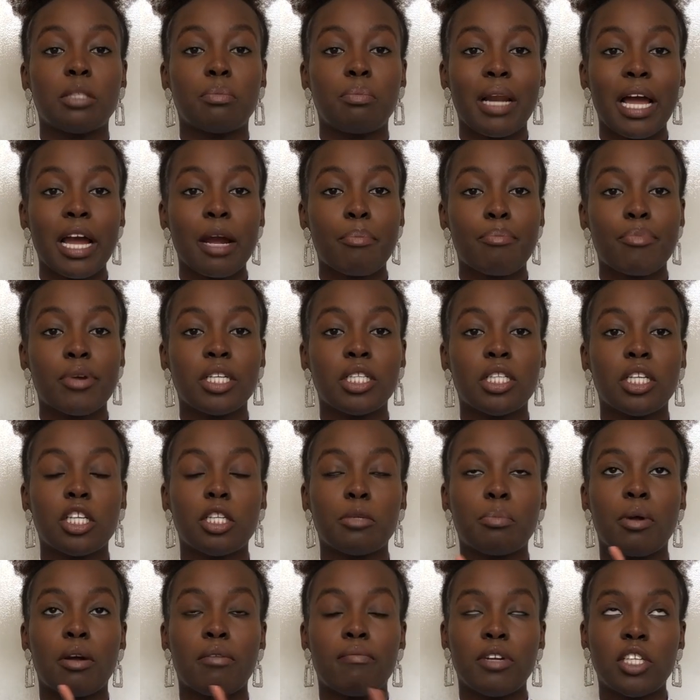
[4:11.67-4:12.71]
black British
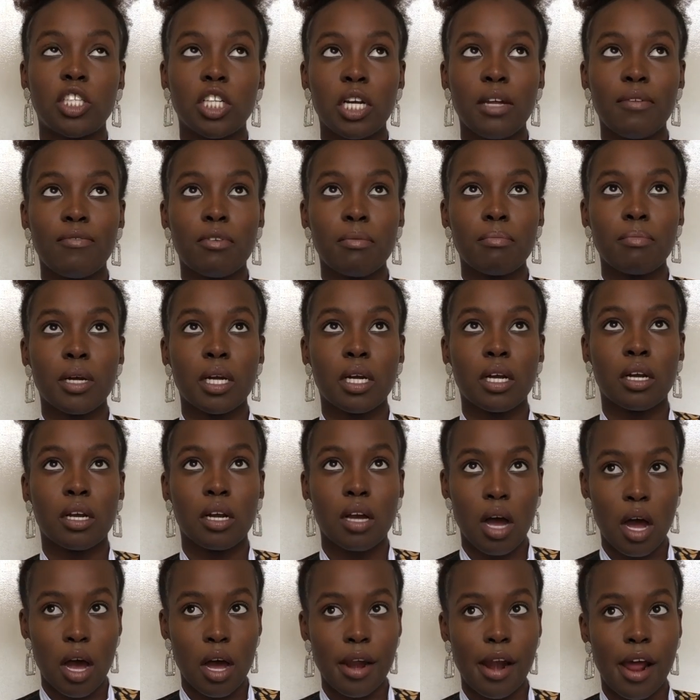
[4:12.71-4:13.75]
but originally from
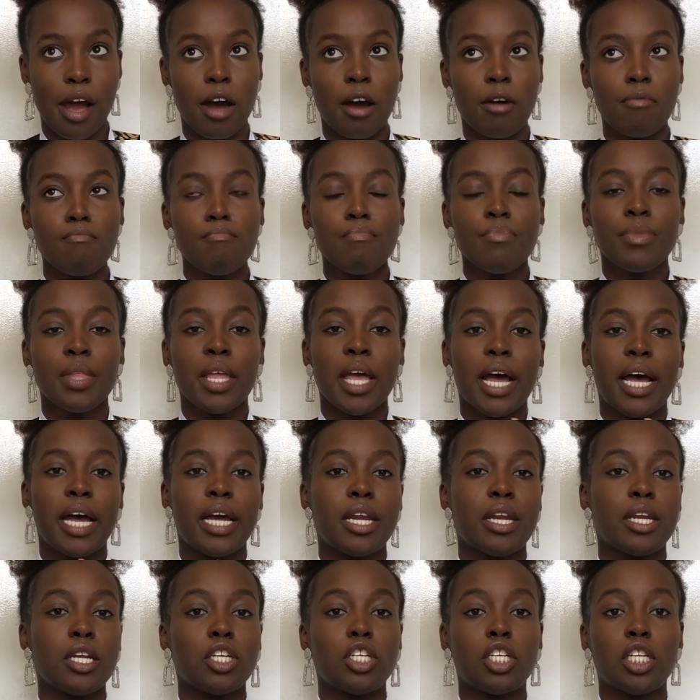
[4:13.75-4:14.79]
Ghana,
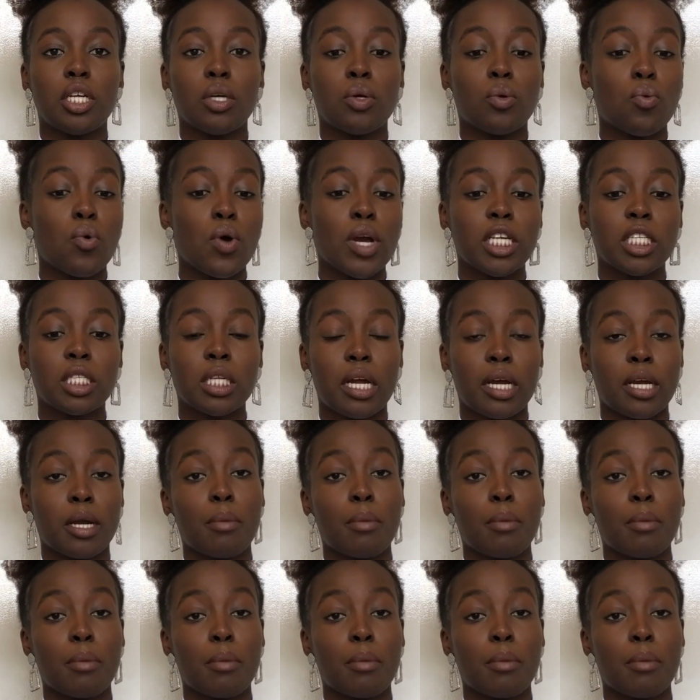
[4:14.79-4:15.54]
and she always like